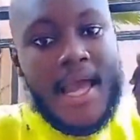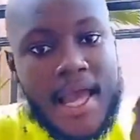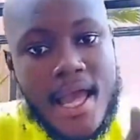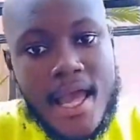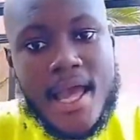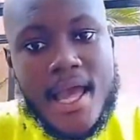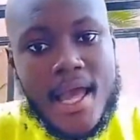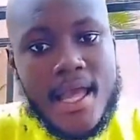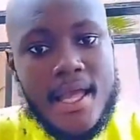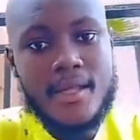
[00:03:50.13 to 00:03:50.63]

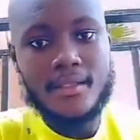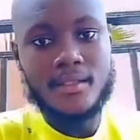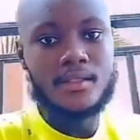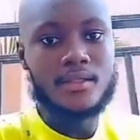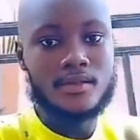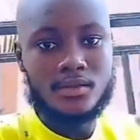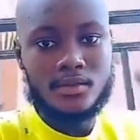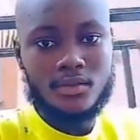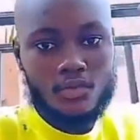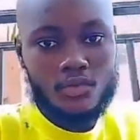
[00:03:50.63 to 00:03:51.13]

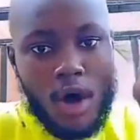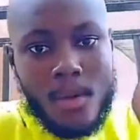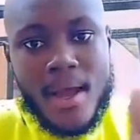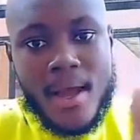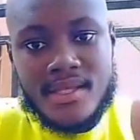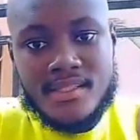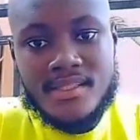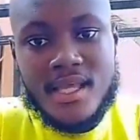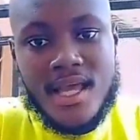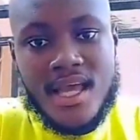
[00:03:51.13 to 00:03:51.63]
hey,
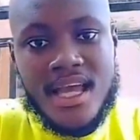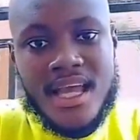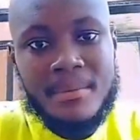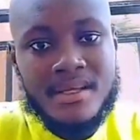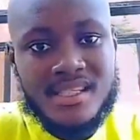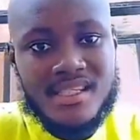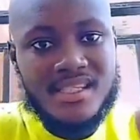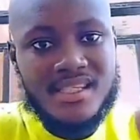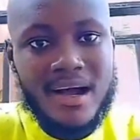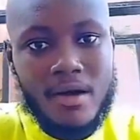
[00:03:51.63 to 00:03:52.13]
Robert,
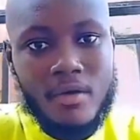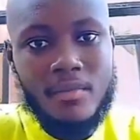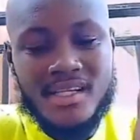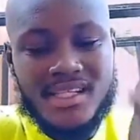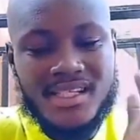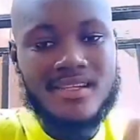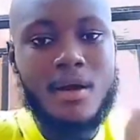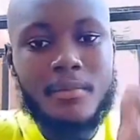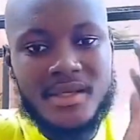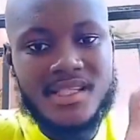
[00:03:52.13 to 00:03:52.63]
stay, Mr.
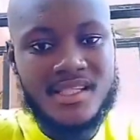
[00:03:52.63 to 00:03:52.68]
My